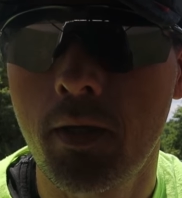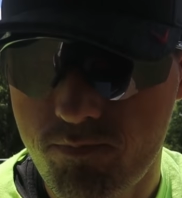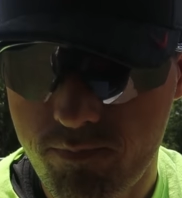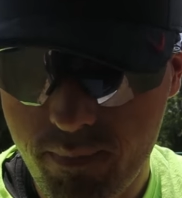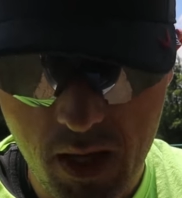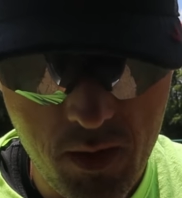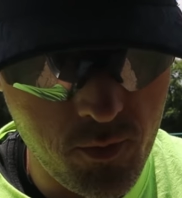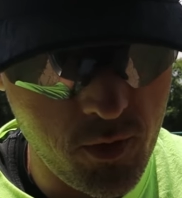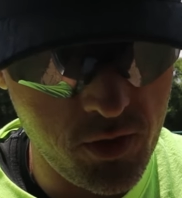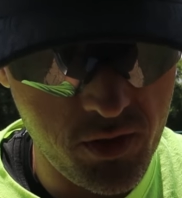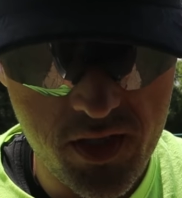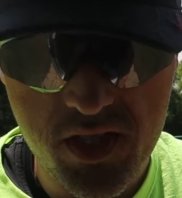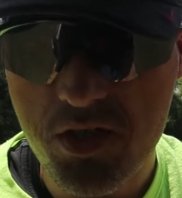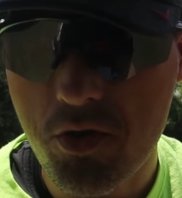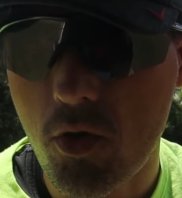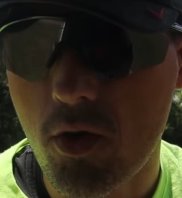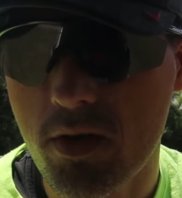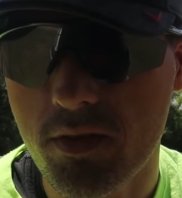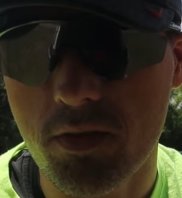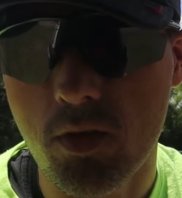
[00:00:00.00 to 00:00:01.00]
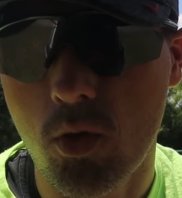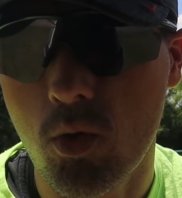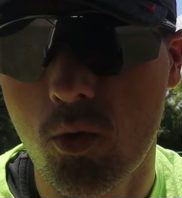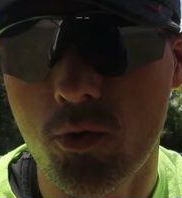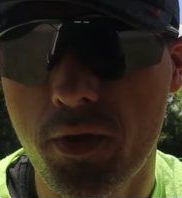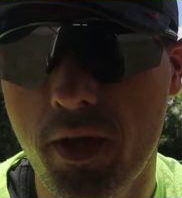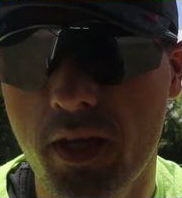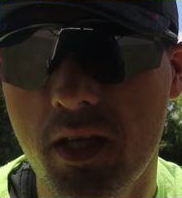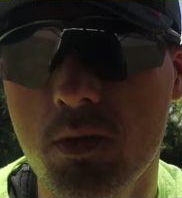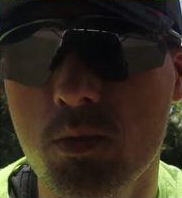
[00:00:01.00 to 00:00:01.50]
That really started the whole
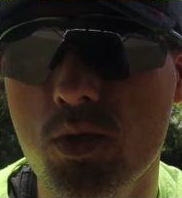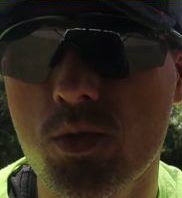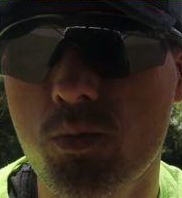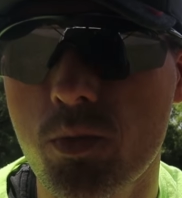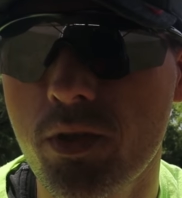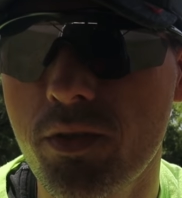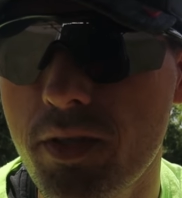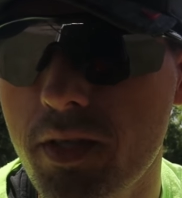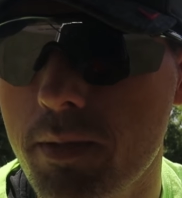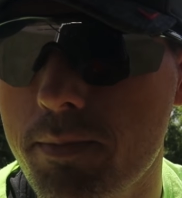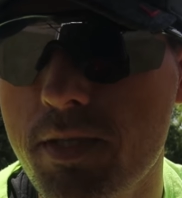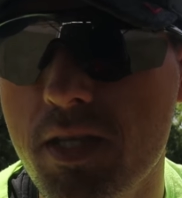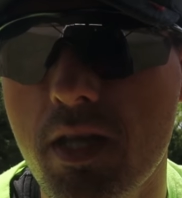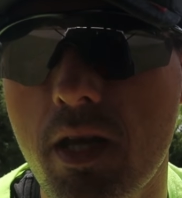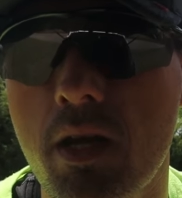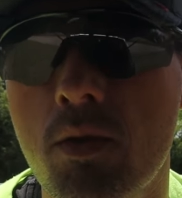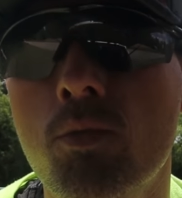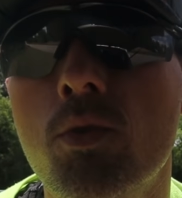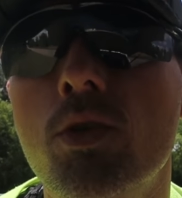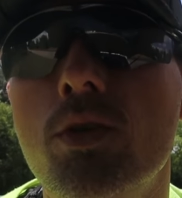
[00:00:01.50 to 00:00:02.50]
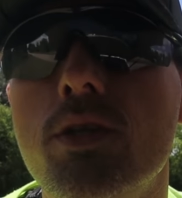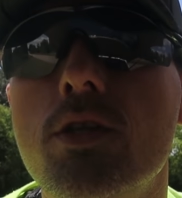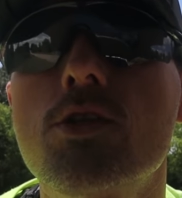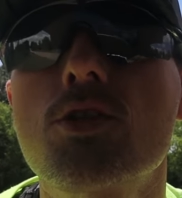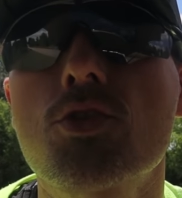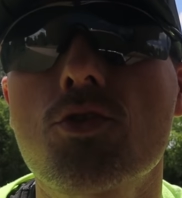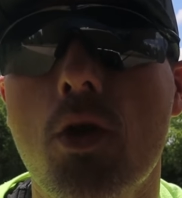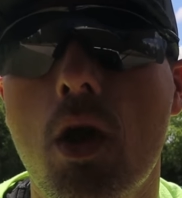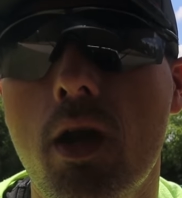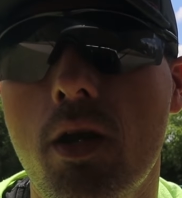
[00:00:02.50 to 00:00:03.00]
thing. He was really upset and really
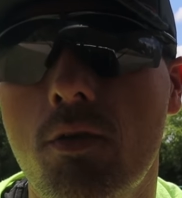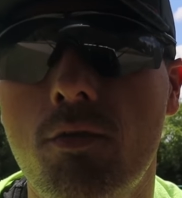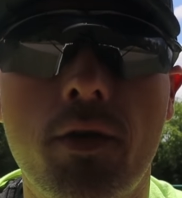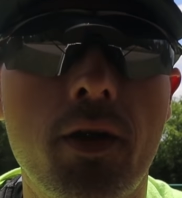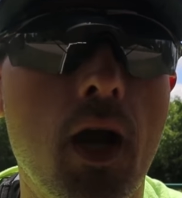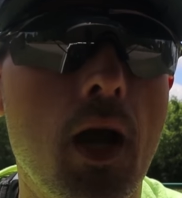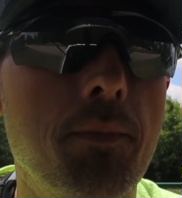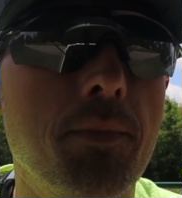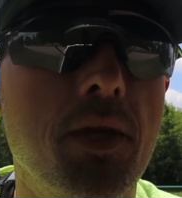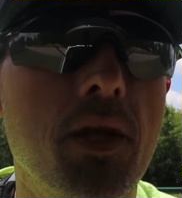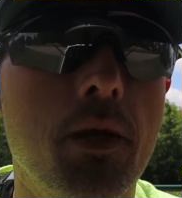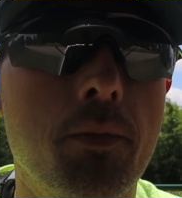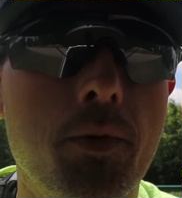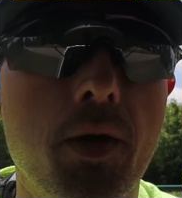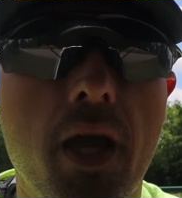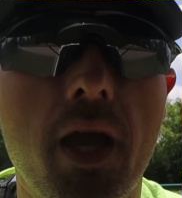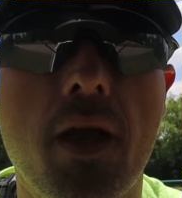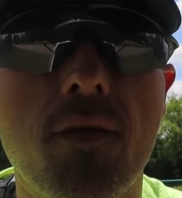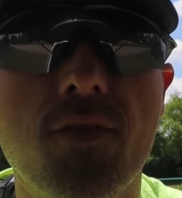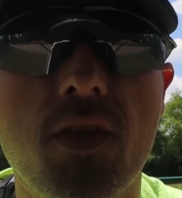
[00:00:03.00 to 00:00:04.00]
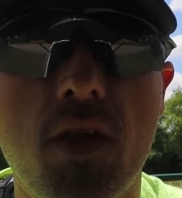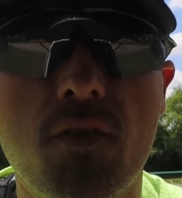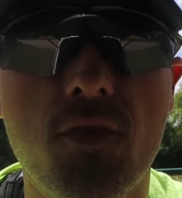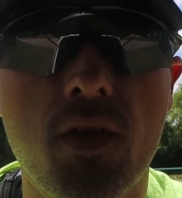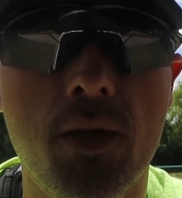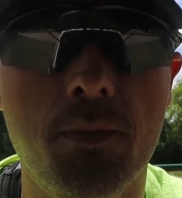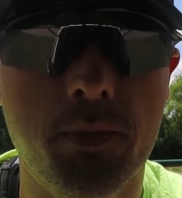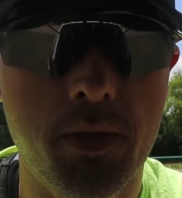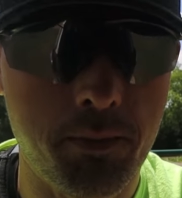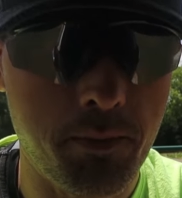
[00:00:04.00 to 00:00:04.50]
distraught over not being able to have that
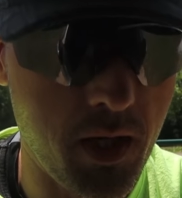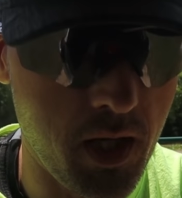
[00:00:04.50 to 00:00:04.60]
family